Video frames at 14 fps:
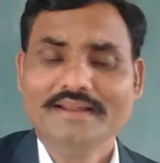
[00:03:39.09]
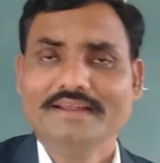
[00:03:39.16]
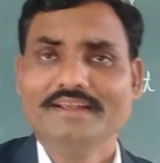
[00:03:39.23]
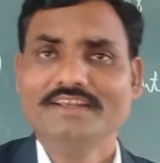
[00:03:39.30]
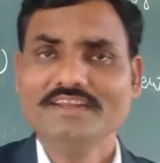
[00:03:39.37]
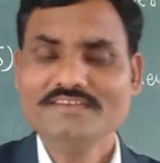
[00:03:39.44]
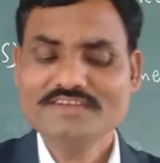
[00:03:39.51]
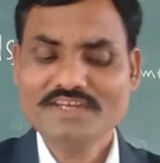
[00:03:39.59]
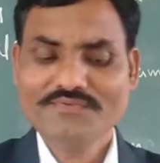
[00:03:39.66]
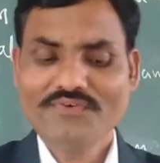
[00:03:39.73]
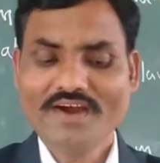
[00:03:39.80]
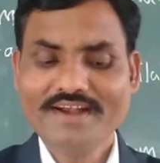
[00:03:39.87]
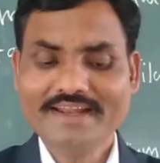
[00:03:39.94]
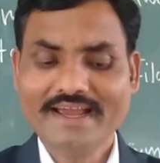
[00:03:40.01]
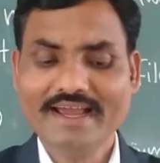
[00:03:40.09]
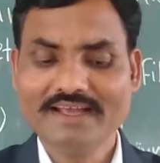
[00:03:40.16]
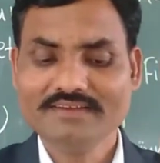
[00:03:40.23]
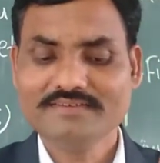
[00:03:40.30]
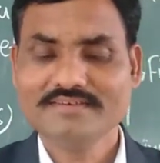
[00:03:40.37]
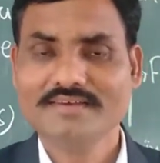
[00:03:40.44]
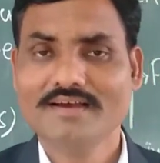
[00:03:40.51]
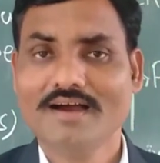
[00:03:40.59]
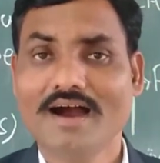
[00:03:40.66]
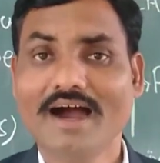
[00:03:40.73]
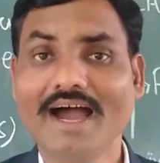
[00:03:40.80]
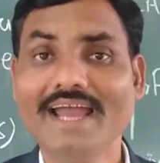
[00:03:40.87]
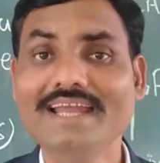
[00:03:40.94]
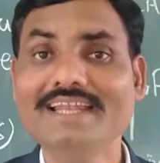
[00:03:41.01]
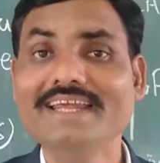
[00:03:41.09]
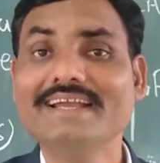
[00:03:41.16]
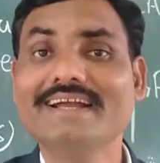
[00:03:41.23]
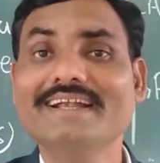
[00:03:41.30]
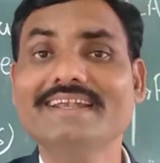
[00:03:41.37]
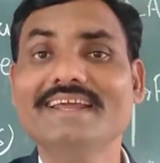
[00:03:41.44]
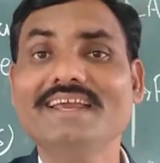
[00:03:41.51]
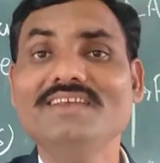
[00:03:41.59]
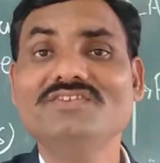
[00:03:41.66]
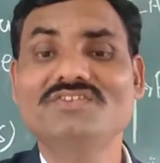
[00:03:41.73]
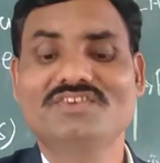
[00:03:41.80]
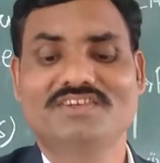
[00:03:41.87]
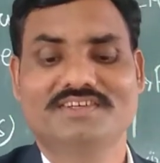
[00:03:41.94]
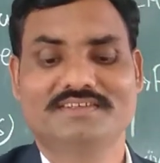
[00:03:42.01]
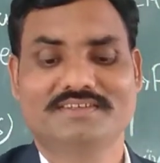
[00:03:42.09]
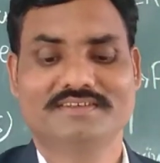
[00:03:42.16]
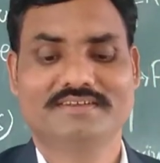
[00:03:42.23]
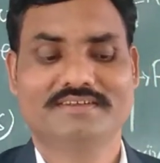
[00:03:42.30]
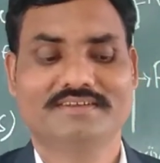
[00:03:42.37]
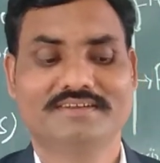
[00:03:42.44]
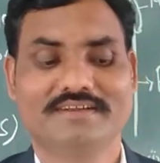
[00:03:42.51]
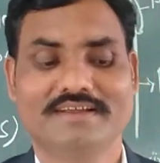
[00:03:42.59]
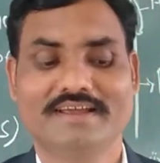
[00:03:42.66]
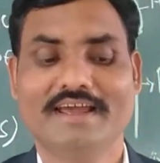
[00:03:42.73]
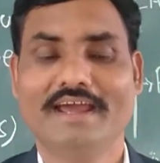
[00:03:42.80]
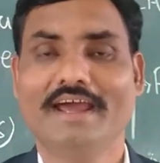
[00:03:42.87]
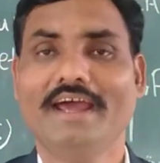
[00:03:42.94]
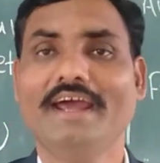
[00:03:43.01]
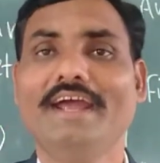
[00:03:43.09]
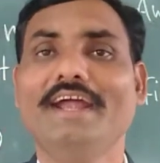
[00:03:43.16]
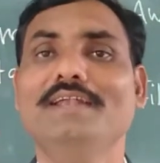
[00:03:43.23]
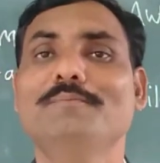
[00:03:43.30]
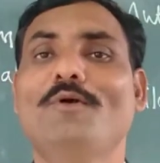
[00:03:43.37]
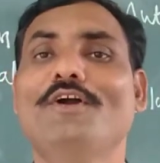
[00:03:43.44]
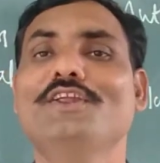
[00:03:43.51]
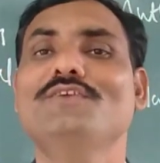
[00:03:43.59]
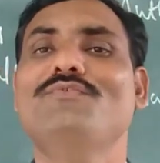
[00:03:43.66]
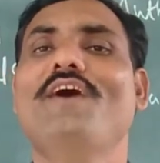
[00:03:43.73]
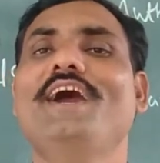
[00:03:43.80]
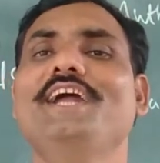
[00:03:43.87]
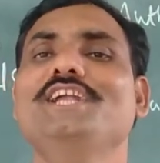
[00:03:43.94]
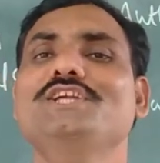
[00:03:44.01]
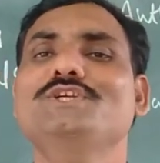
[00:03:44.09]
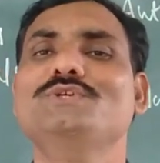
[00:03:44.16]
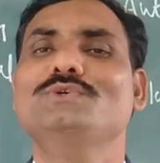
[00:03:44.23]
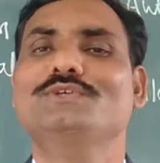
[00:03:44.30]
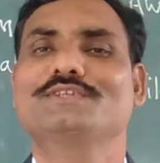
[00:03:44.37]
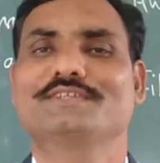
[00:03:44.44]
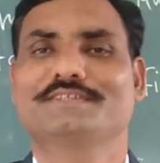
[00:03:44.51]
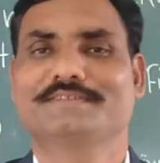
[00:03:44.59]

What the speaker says: It is defined as highly condensed and modified shoot